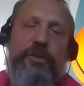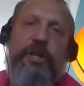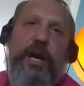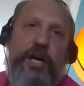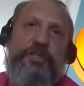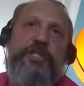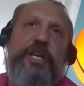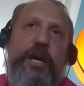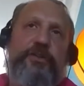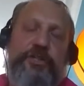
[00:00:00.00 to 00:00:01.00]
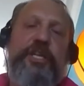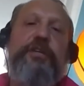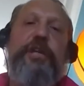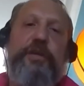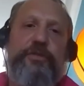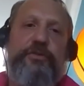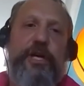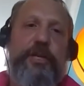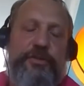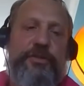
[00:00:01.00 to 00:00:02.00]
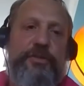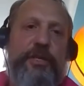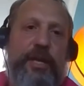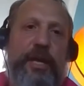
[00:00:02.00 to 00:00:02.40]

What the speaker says: of the high skill level dancers